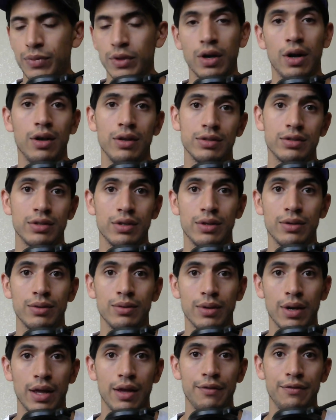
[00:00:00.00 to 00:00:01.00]

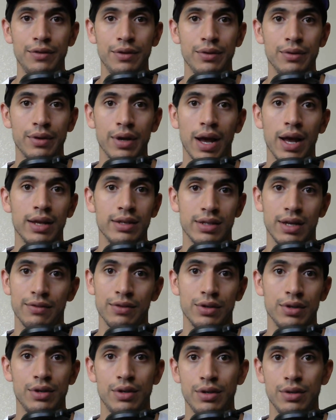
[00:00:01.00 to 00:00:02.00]
Also, if you guys
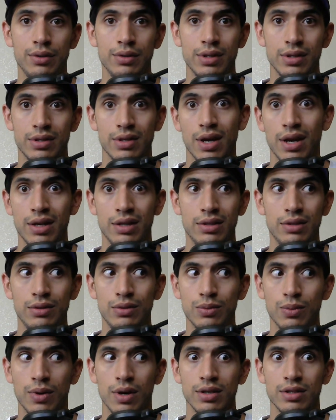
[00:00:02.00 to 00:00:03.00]
ever do decide to
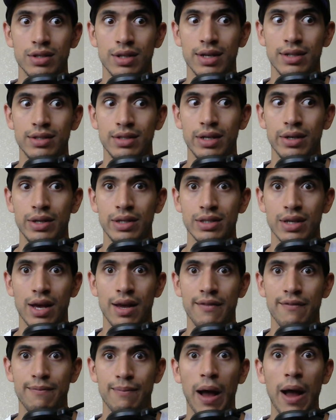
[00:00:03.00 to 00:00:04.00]
watch that series,
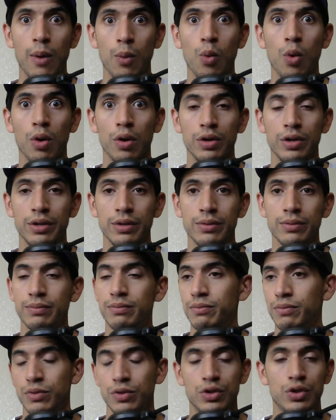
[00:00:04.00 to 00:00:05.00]
I warn you,
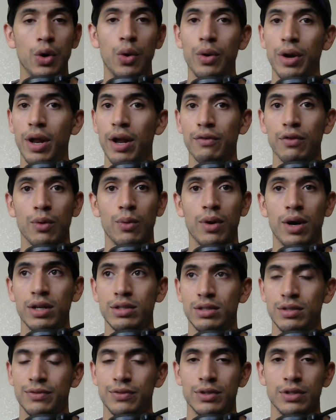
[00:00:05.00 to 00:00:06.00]
don't ever watch
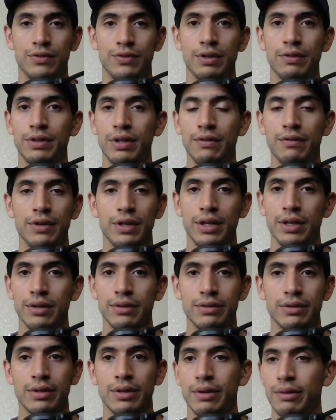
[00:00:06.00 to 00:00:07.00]
the first 15
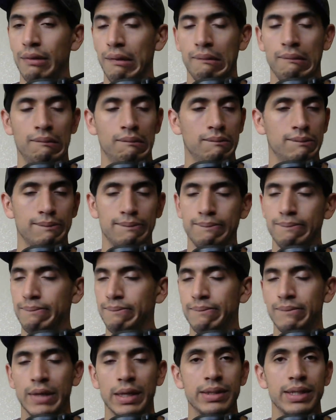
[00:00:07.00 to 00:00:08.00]
videos.
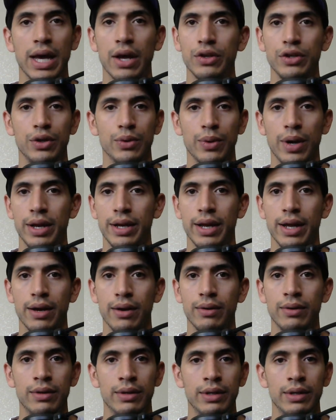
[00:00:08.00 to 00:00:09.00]
I'm telling you right
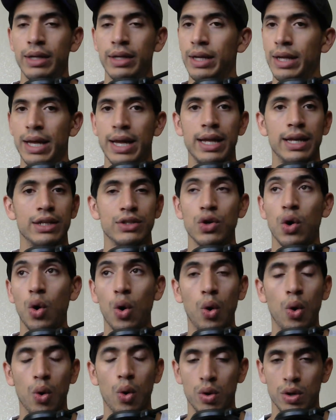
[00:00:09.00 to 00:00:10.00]
now, it is
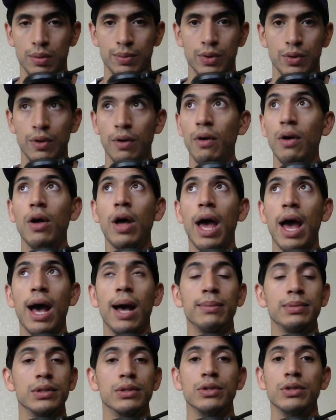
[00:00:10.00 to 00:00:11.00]
horrible.
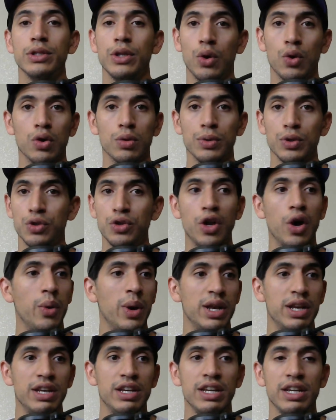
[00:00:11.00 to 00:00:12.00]
Absolutely horrible. No
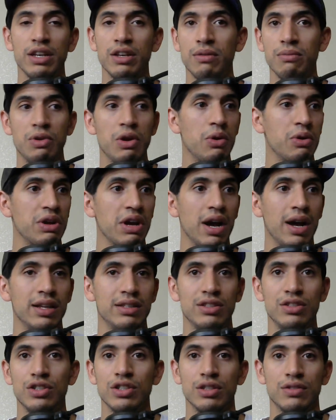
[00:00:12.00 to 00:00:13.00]
editing, no
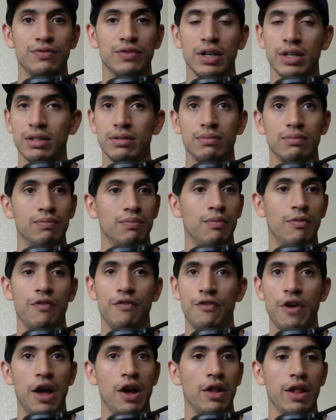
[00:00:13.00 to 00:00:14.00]
cuts, just fucking
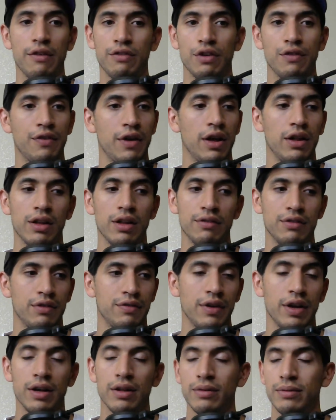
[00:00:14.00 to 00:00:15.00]
fail after fail after
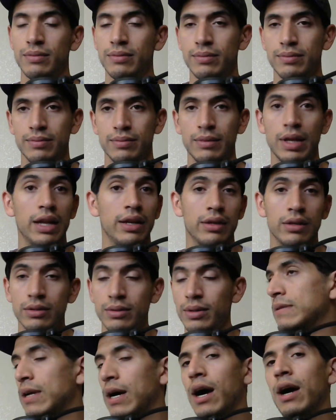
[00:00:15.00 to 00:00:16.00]
fail. Anywho,
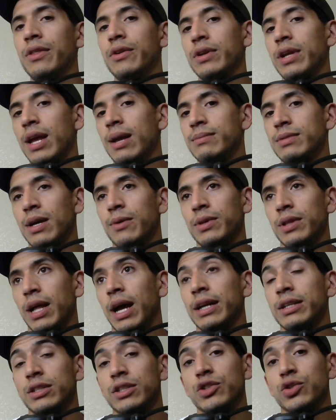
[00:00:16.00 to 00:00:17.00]
other games I would
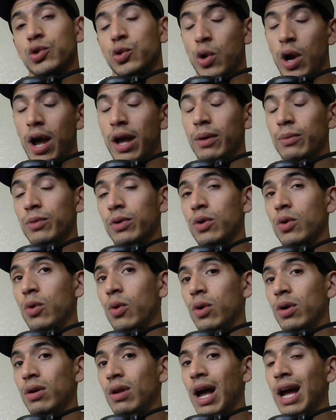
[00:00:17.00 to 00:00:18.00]
like to try and
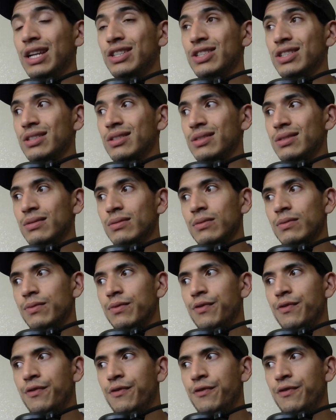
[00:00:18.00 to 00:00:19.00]
record, I just
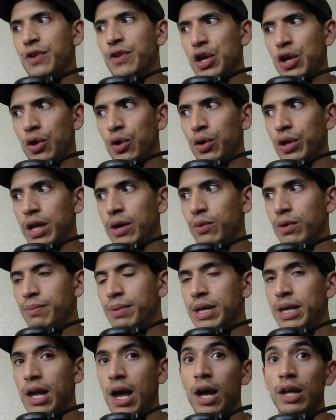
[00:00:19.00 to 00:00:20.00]
feel it would
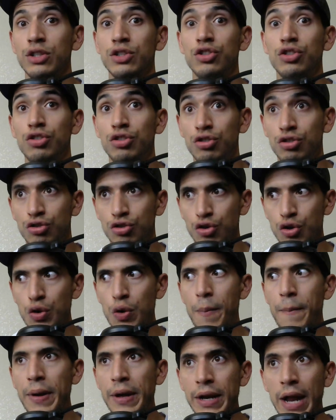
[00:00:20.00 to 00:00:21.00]
be a
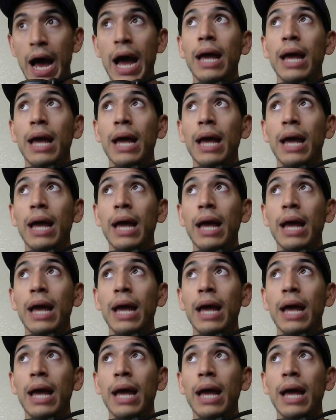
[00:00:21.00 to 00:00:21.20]
stupid